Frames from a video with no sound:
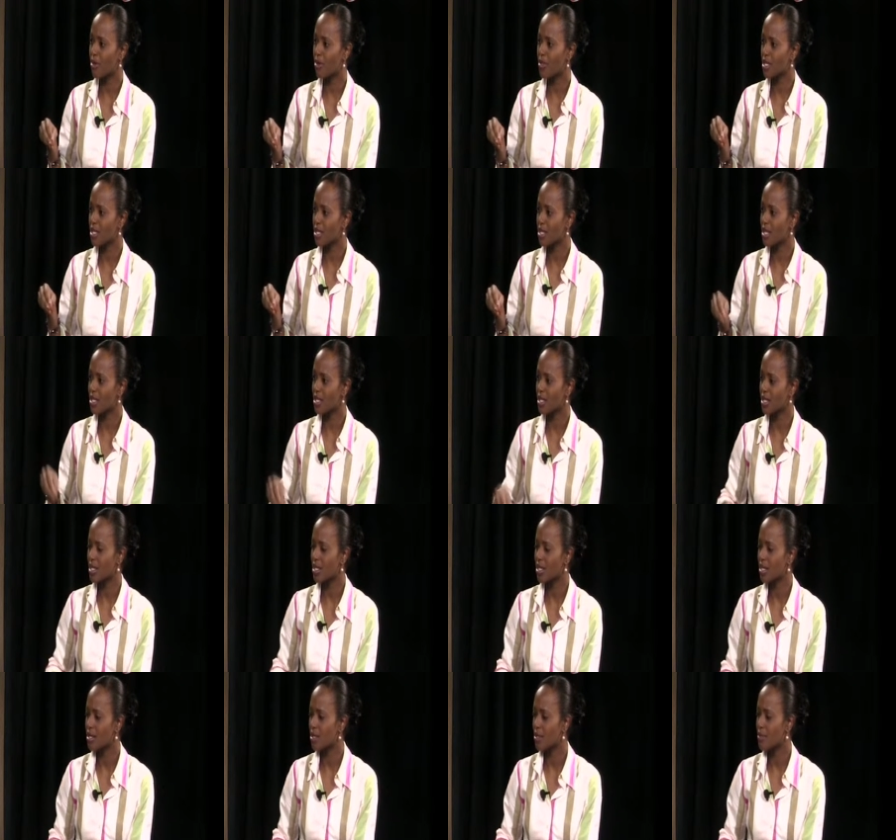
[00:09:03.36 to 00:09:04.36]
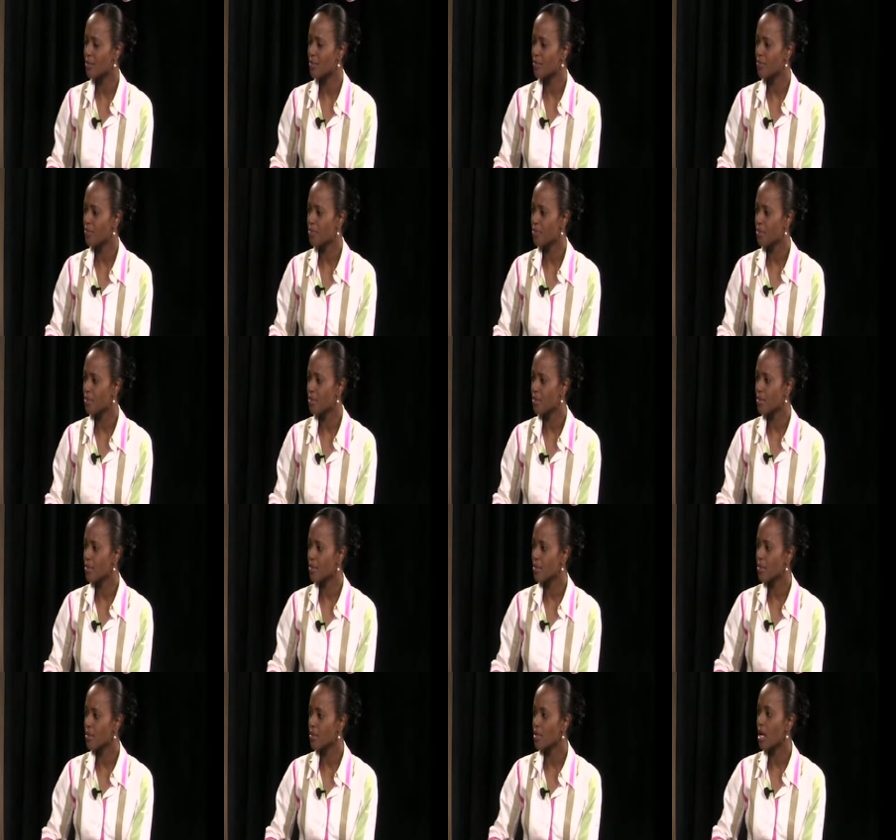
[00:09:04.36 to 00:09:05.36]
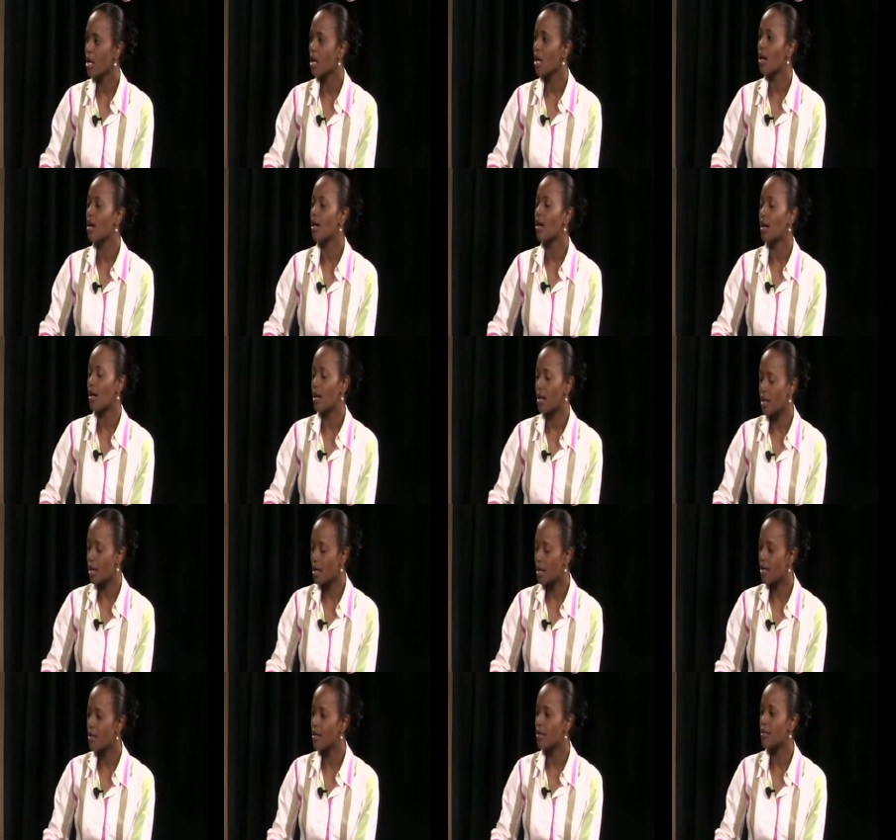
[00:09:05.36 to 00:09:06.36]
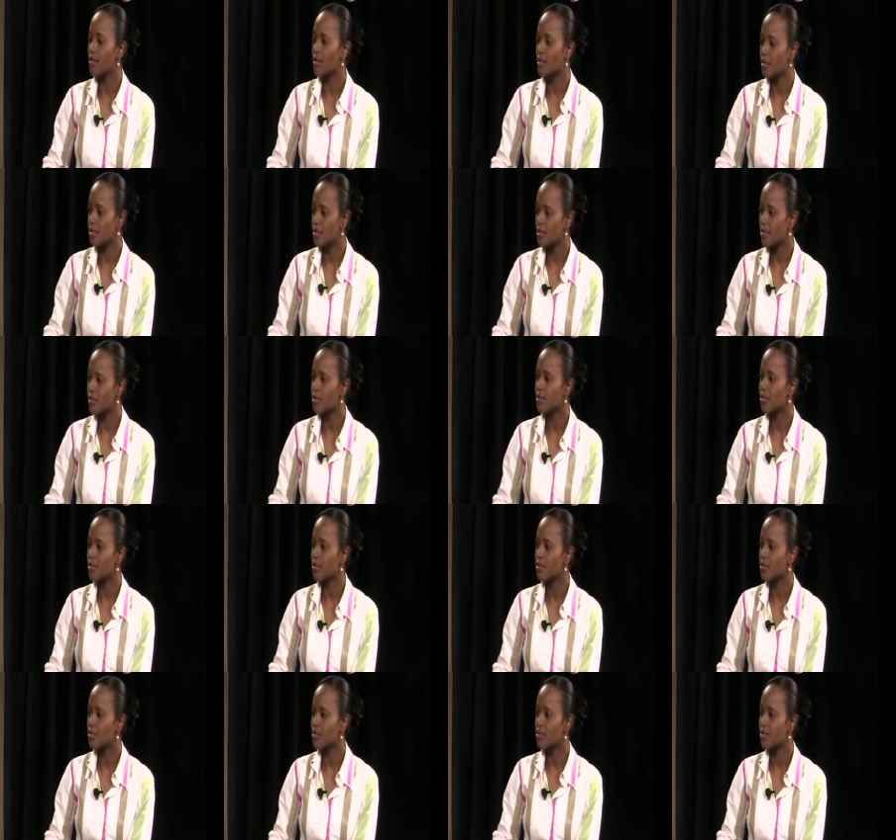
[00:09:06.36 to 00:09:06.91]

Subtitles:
We're talking about nuts, like the nuts that you